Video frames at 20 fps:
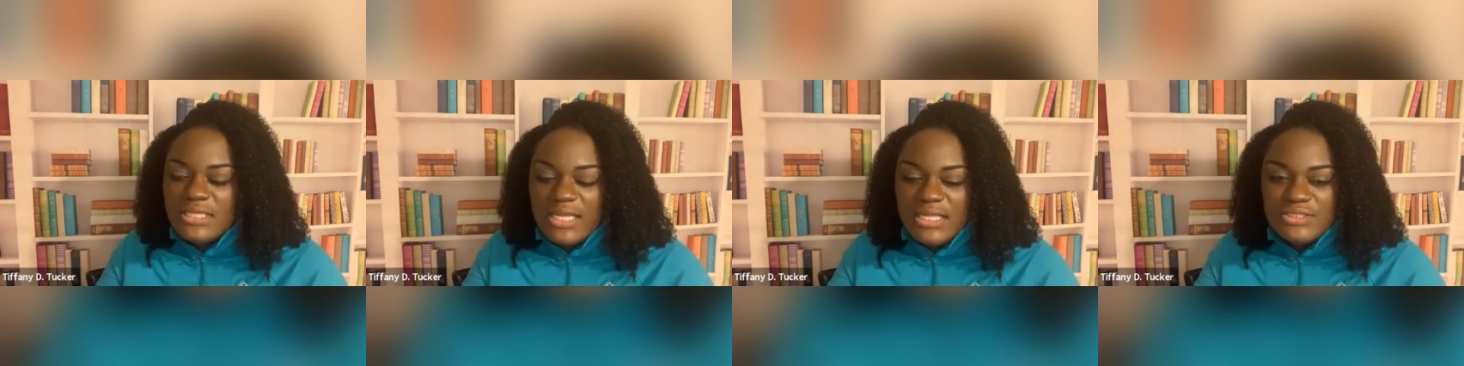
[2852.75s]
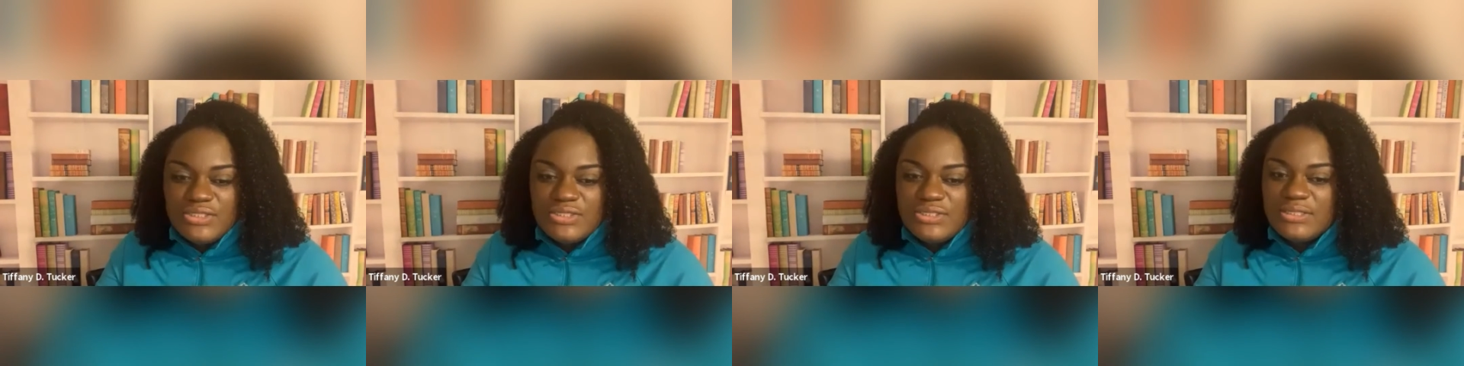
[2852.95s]

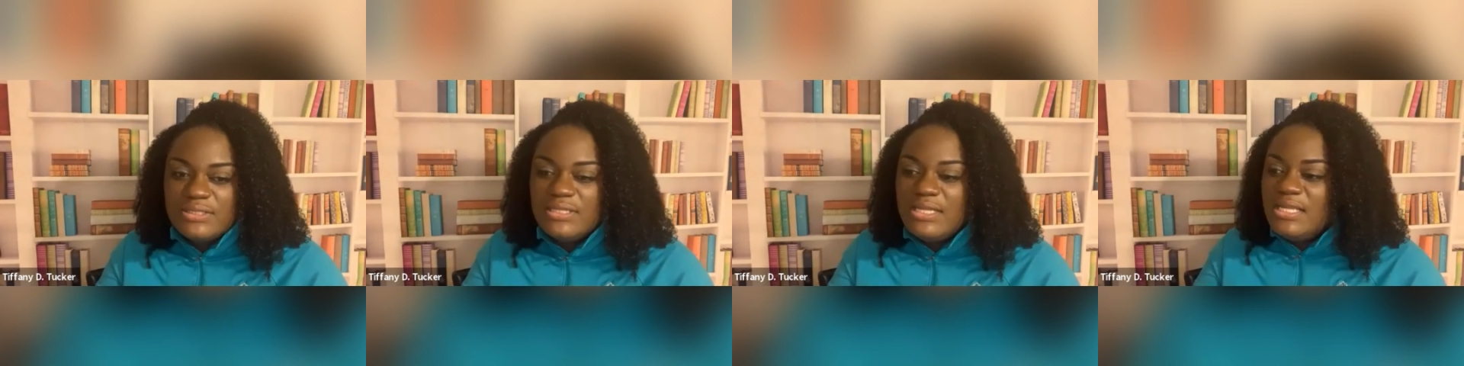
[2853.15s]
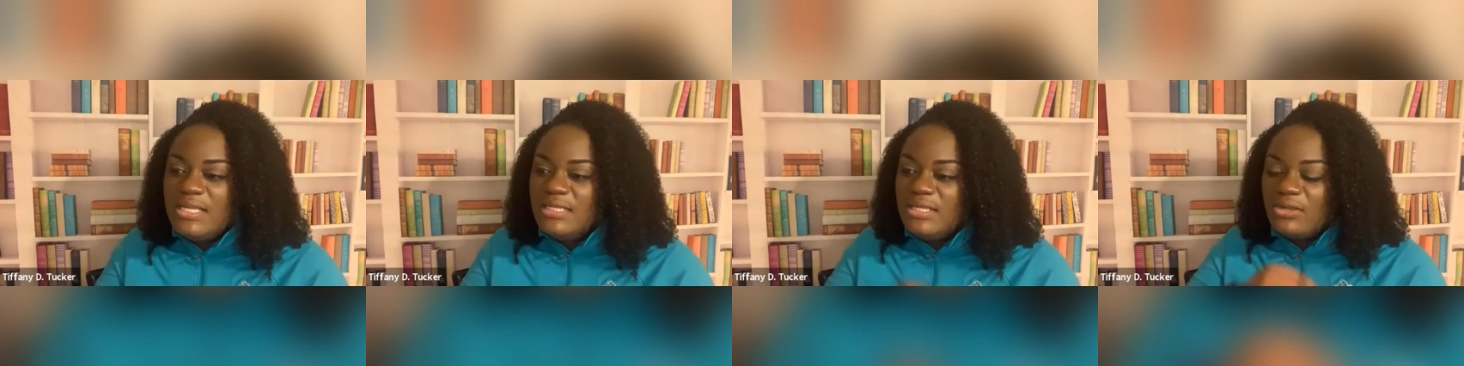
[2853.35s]
touch.
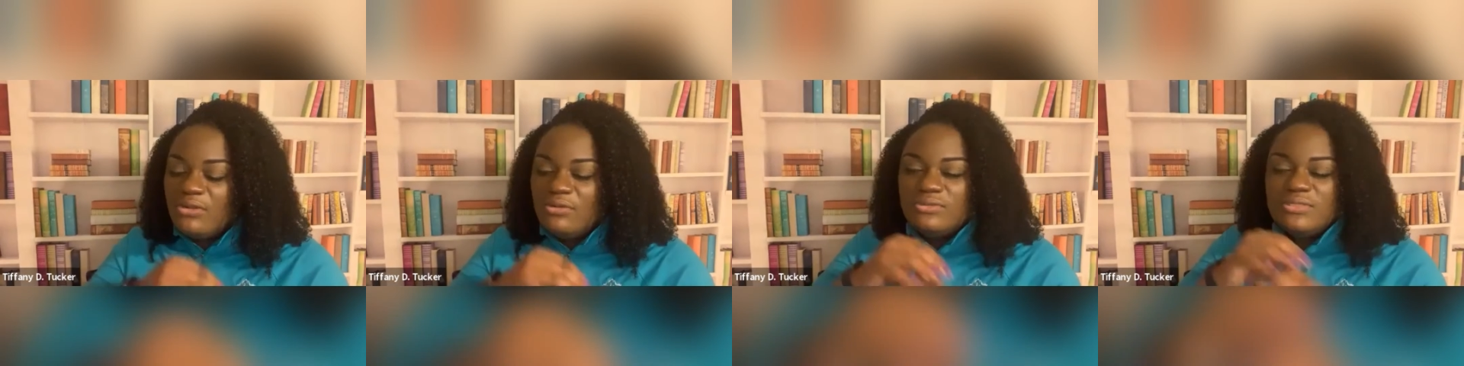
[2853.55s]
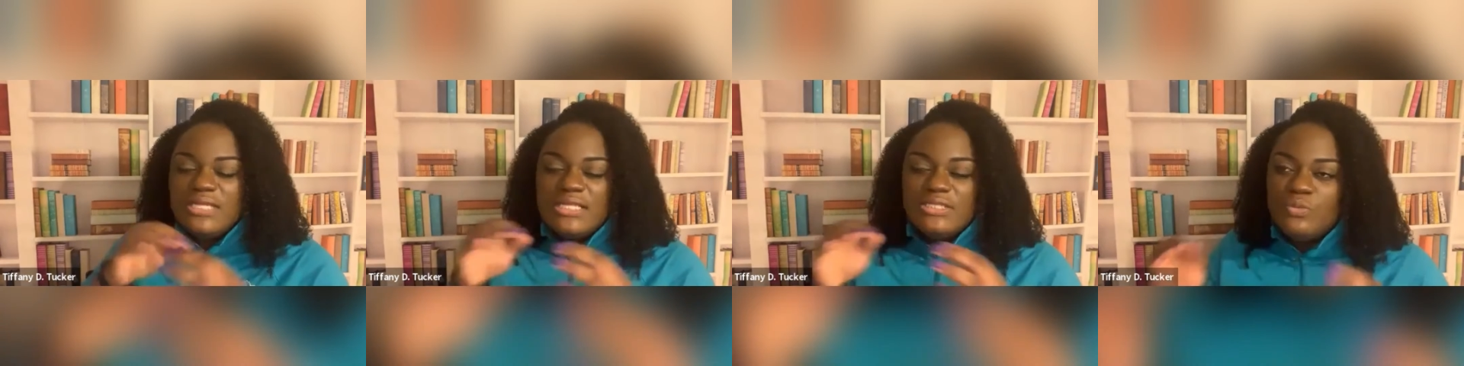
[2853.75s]
They're
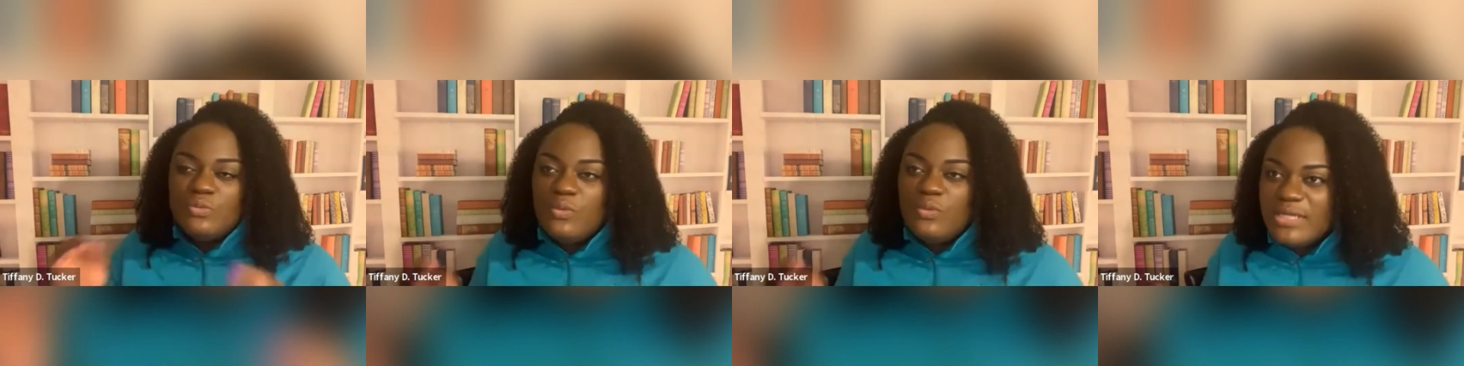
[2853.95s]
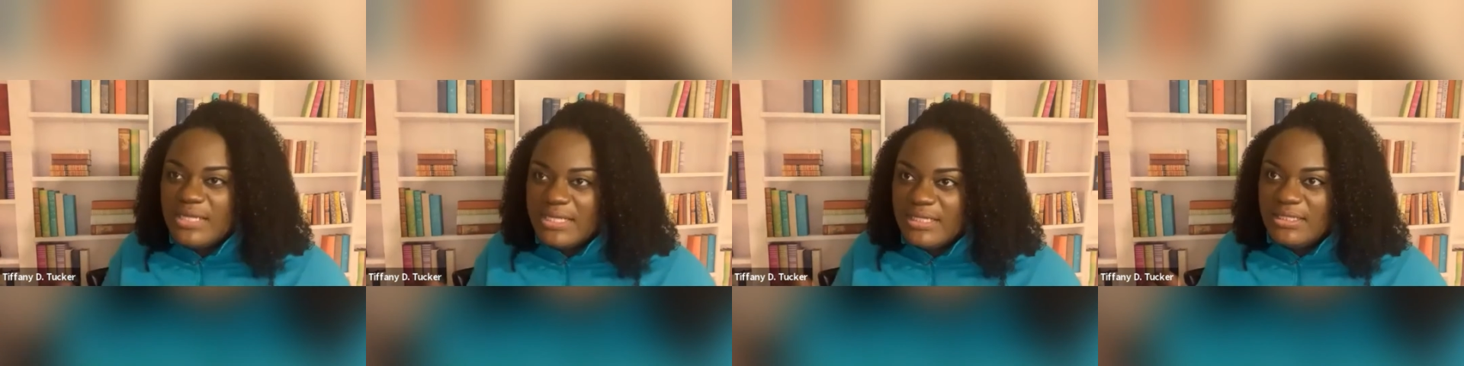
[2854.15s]
going to touch
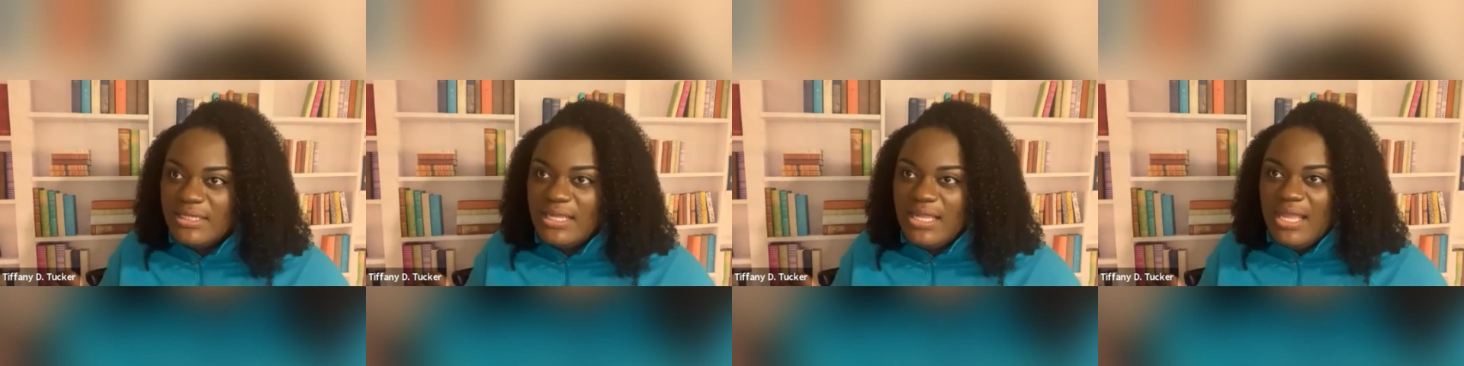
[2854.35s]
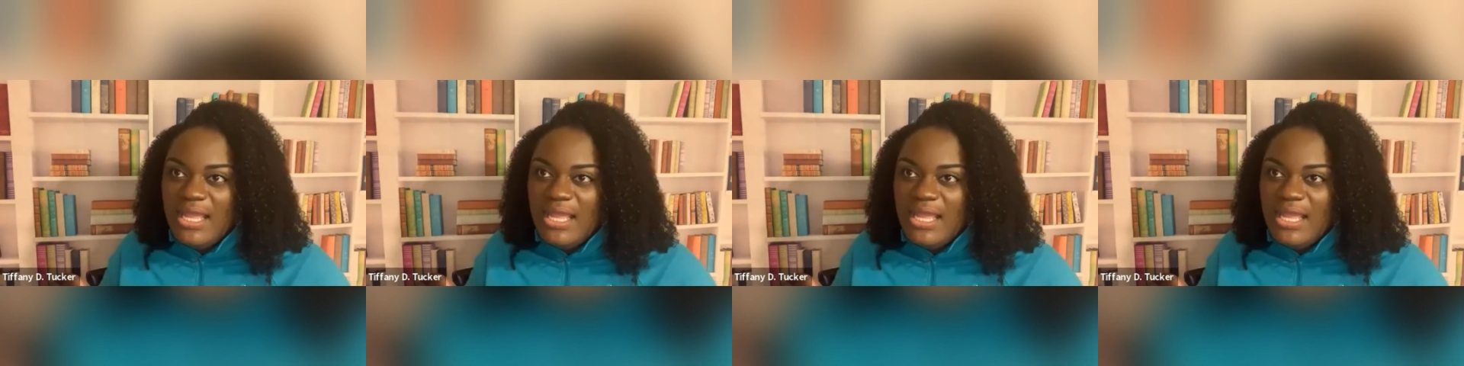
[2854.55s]
one,